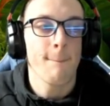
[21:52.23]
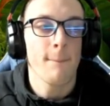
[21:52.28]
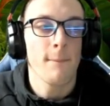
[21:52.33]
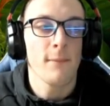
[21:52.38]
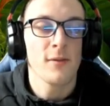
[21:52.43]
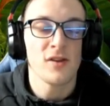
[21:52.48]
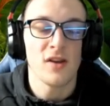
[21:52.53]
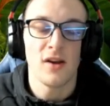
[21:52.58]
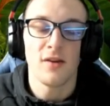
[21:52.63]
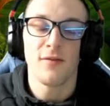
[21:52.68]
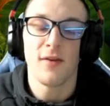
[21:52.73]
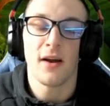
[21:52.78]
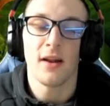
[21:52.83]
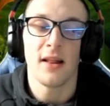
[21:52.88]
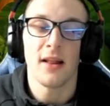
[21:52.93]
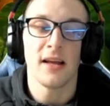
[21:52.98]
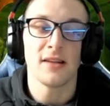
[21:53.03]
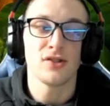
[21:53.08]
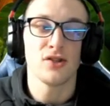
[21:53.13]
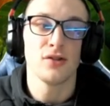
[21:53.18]
Is that your
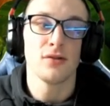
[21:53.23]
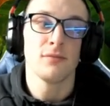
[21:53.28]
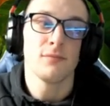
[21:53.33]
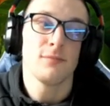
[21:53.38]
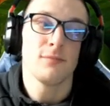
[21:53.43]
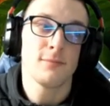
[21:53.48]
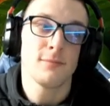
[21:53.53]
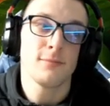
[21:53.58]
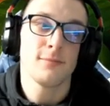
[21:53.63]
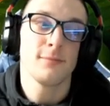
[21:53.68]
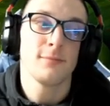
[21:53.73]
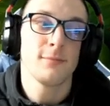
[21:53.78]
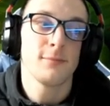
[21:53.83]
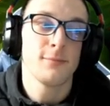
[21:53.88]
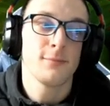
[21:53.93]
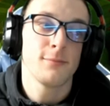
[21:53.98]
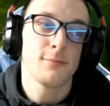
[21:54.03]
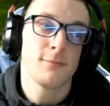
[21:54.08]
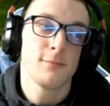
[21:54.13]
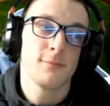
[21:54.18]
final answer?
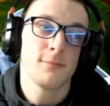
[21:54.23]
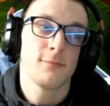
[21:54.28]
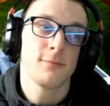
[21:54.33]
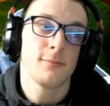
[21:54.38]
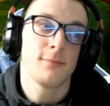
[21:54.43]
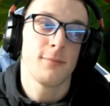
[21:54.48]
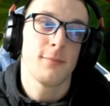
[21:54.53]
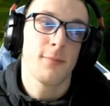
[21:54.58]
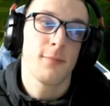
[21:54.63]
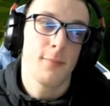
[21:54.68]
Yeah.